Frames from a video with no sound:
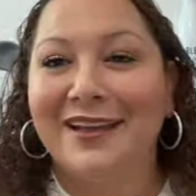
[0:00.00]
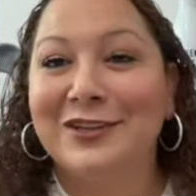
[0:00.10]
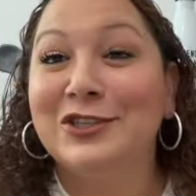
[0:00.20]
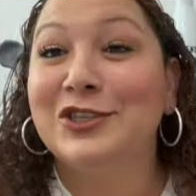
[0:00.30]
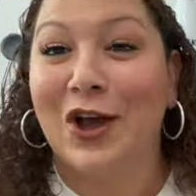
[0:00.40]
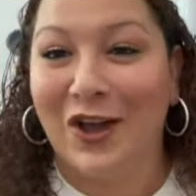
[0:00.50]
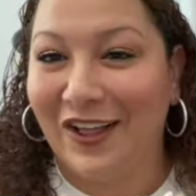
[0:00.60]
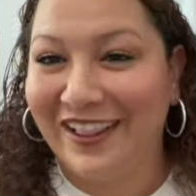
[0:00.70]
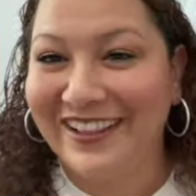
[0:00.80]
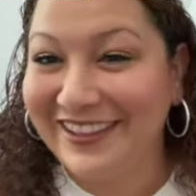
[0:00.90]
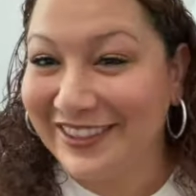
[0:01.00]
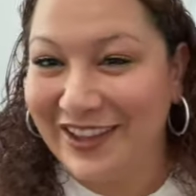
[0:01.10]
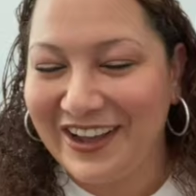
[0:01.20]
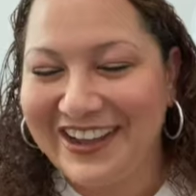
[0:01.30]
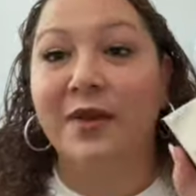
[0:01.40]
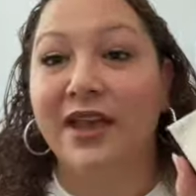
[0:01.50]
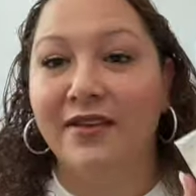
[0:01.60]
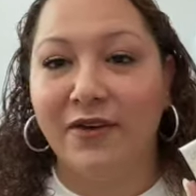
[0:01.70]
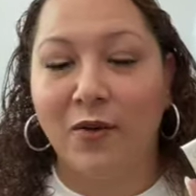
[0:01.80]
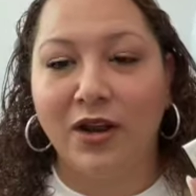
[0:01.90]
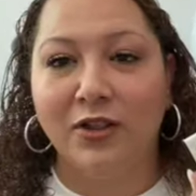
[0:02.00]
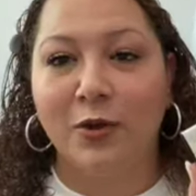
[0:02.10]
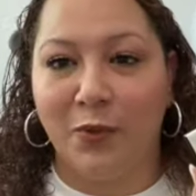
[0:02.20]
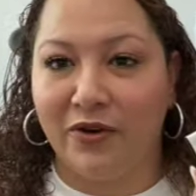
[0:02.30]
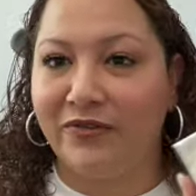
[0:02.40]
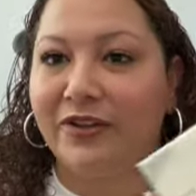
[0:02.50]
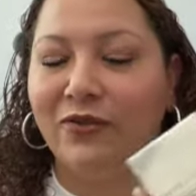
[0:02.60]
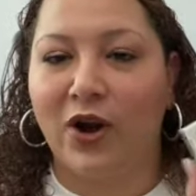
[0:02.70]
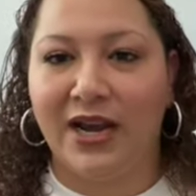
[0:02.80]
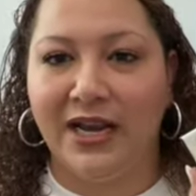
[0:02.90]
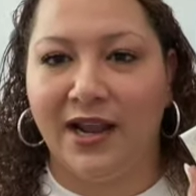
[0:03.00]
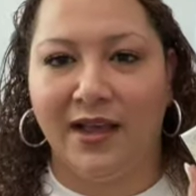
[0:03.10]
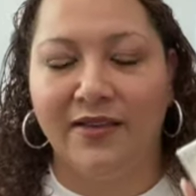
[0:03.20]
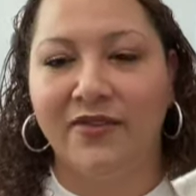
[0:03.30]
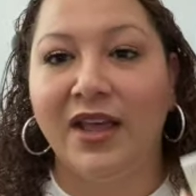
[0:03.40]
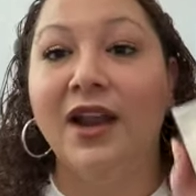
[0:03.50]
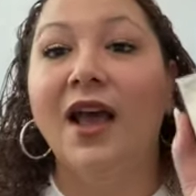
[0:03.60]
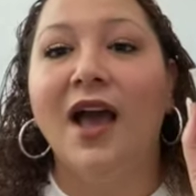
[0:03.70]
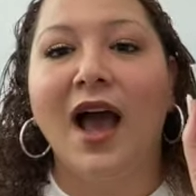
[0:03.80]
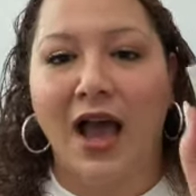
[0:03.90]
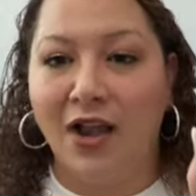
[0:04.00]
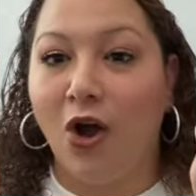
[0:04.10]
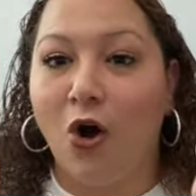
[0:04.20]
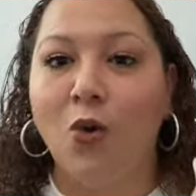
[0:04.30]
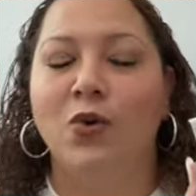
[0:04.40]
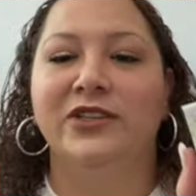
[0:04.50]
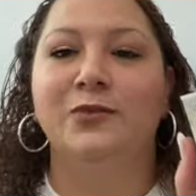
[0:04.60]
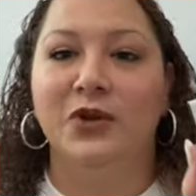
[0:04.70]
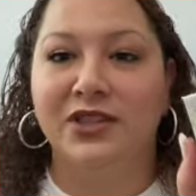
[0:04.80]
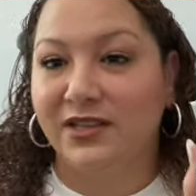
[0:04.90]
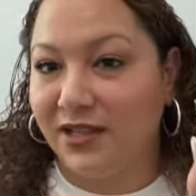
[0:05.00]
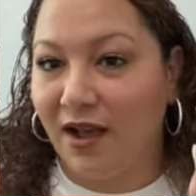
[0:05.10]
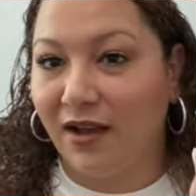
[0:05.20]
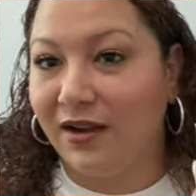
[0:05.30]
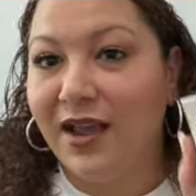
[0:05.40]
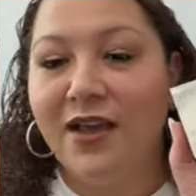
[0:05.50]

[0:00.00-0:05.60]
doll look. If I want to look perfect for any night event, I always put this on.